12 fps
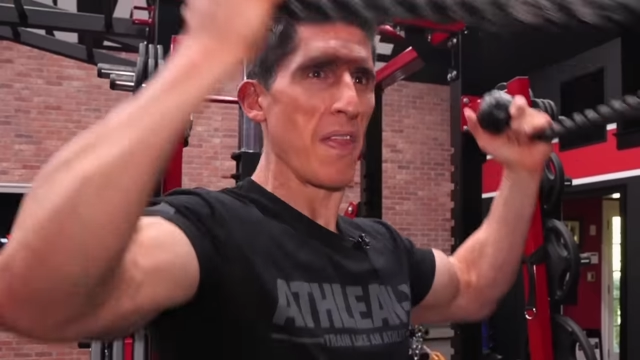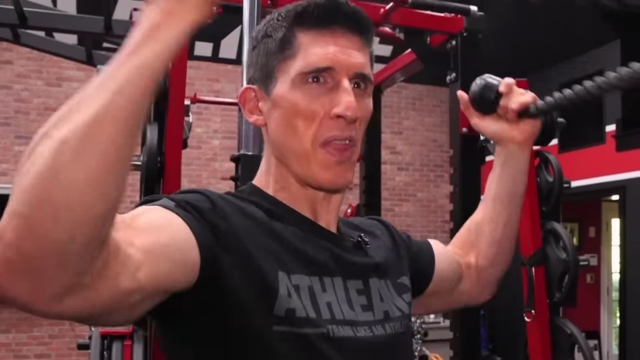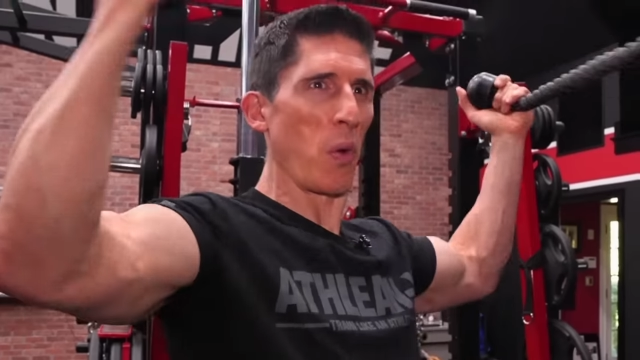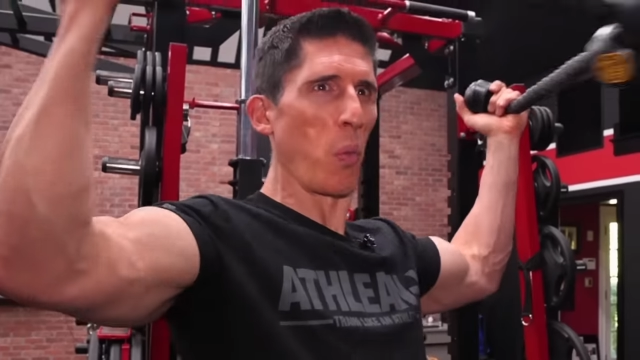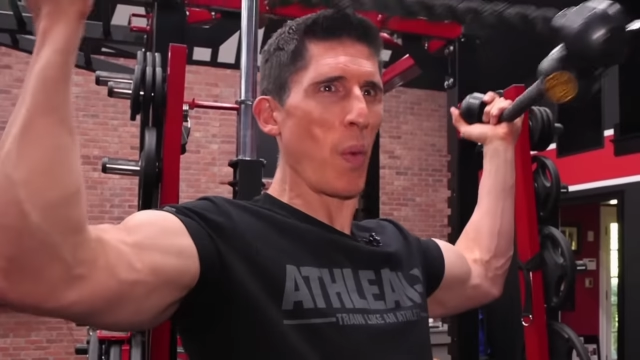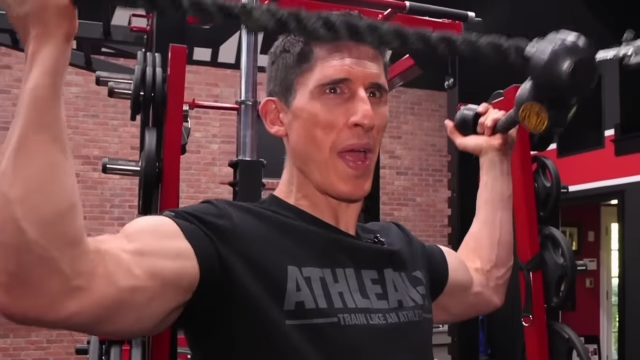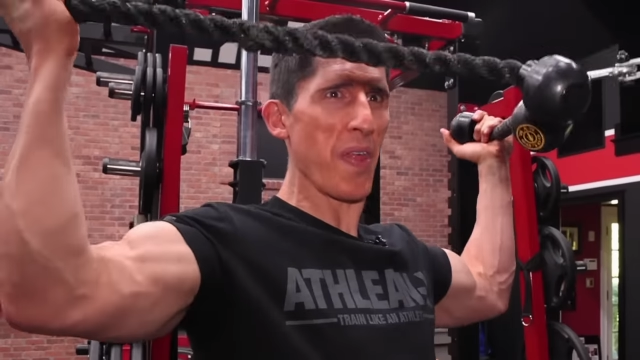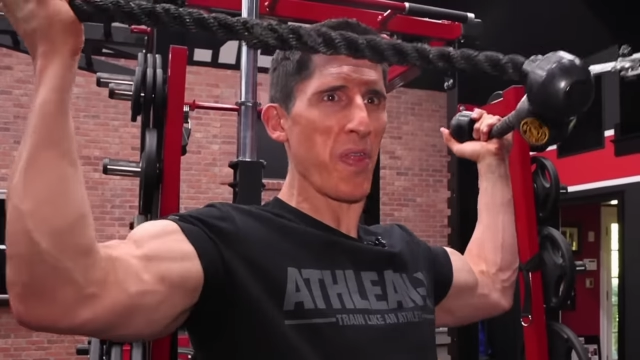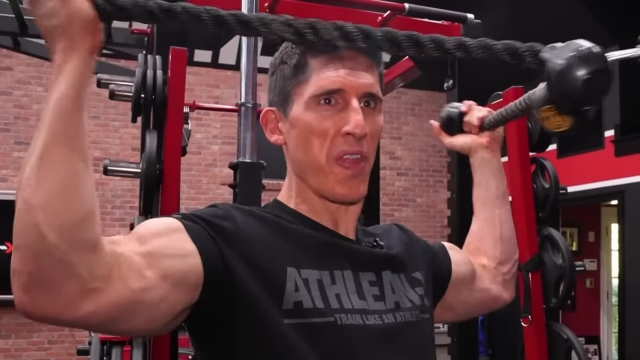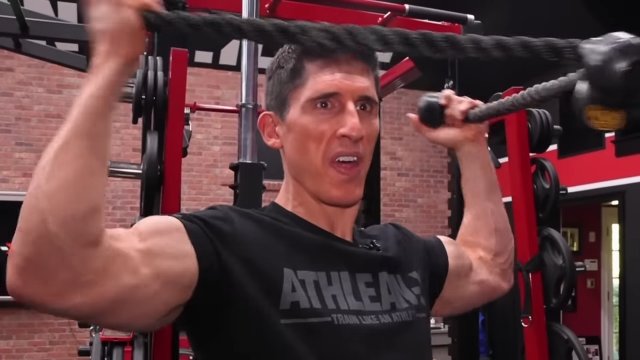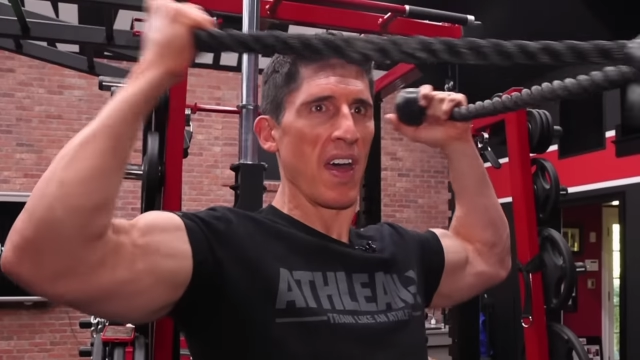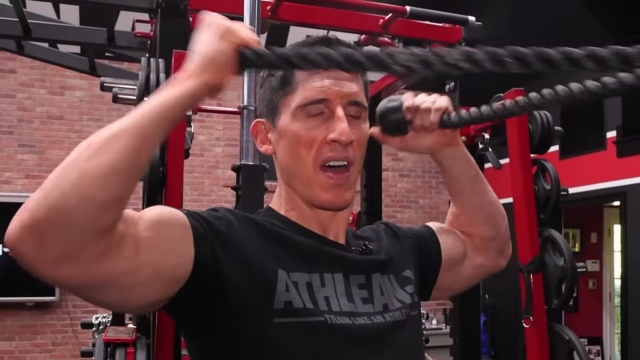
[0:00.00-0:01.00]
the
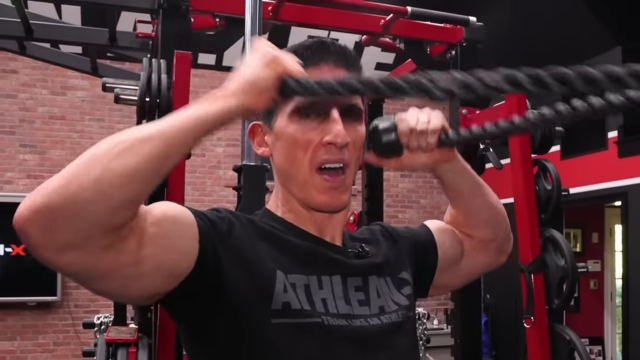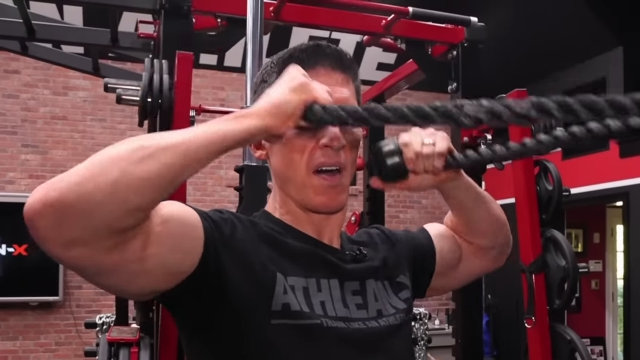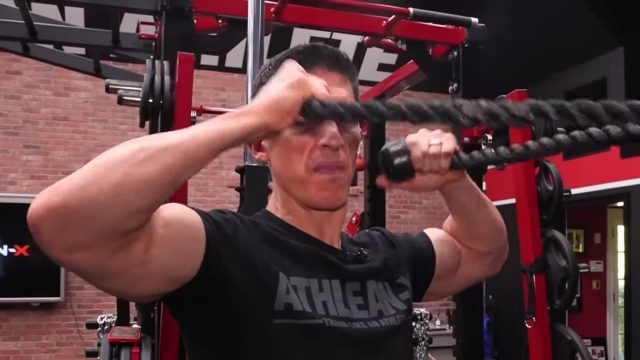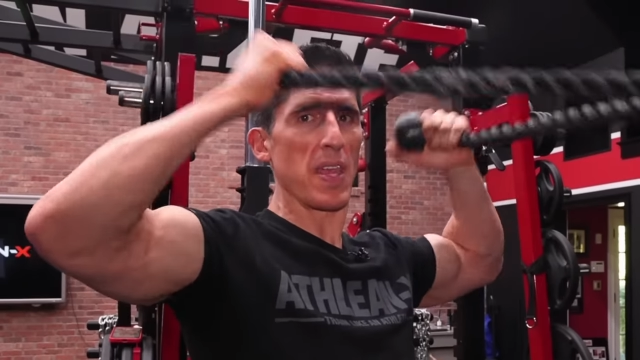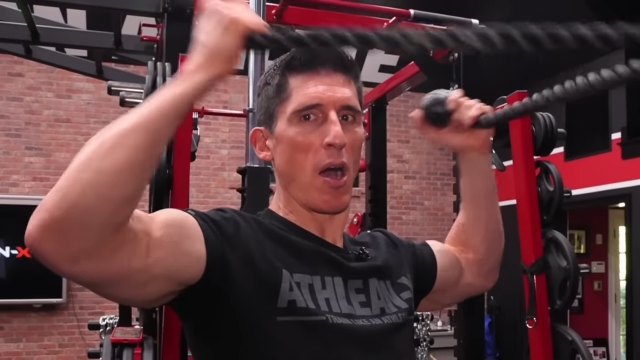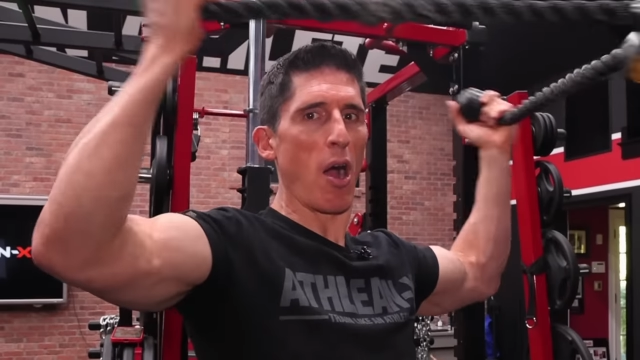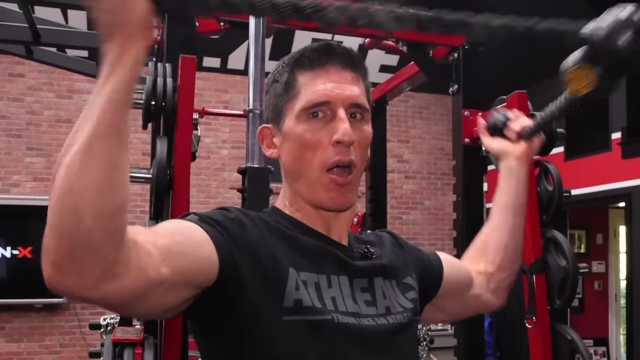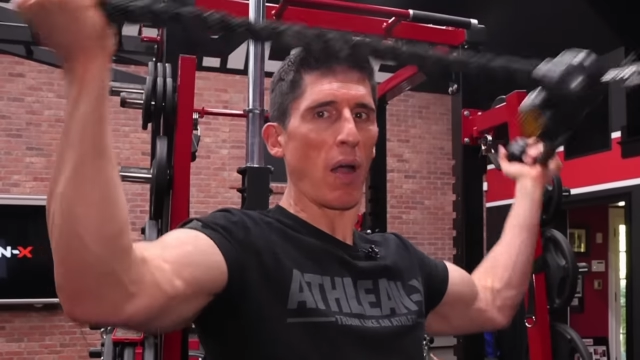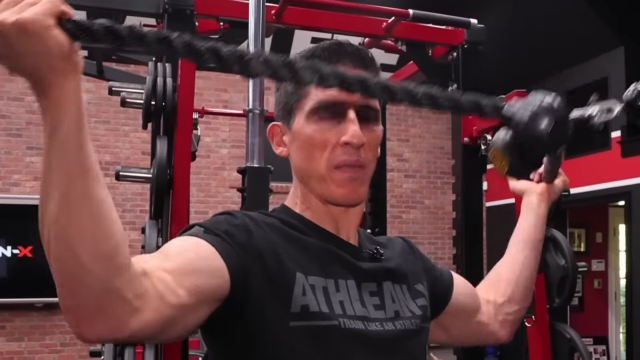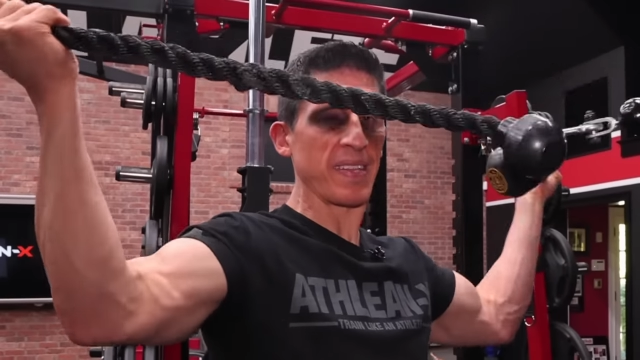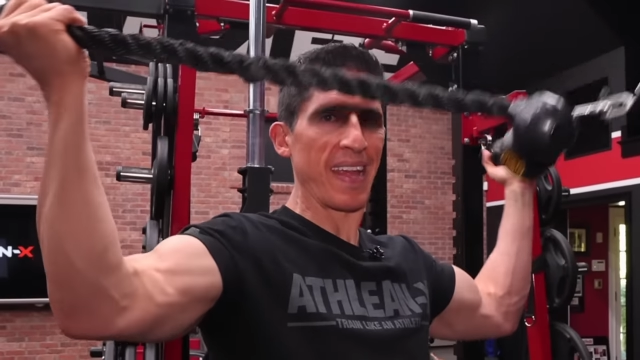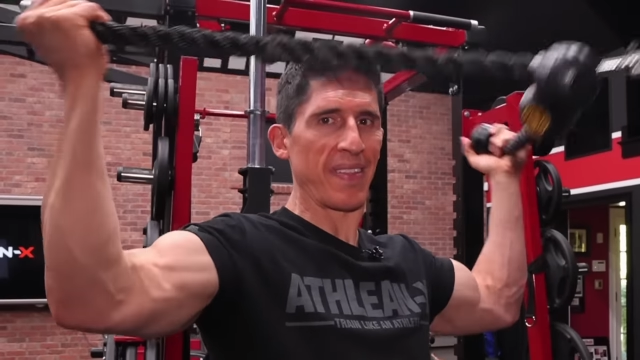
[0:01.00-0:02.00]
width of the
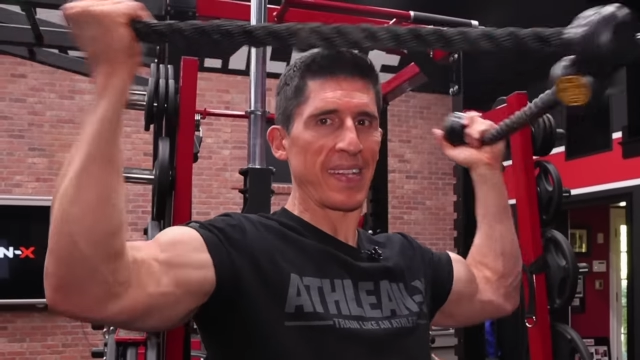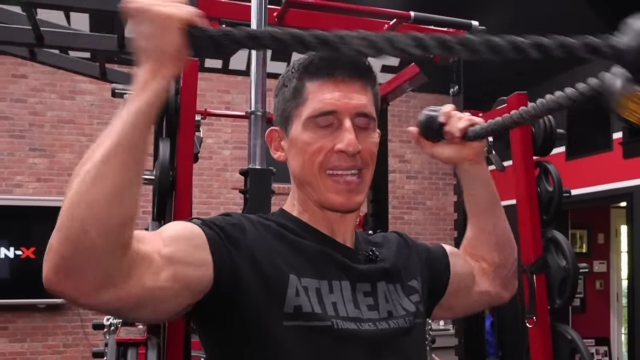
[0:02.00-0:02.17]
arms at the